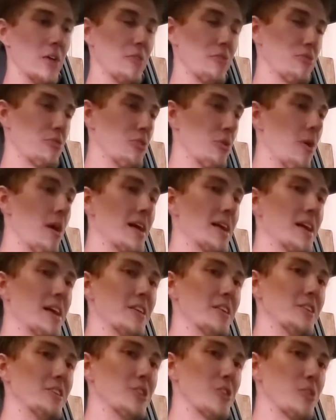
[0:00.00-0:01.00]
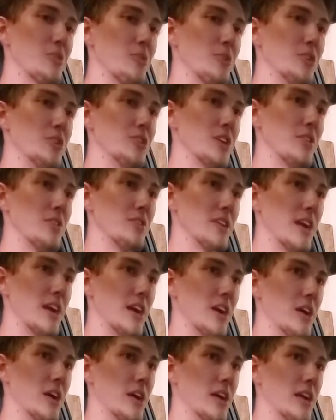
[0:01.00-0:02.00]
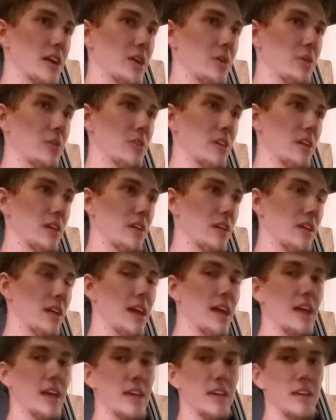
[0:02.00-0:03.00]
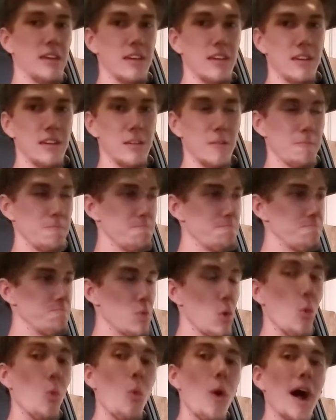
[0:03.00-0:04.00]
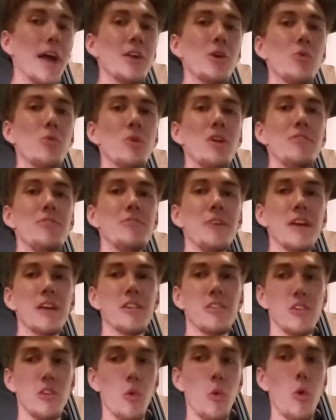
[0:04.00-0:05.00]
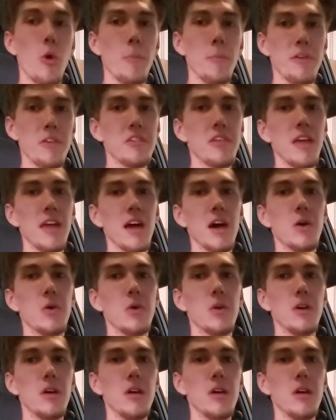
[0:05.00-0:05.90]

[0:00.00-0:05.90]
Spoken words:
So I kind of just reached out to Eric and I was like, hey, why don't we fix your Paseo?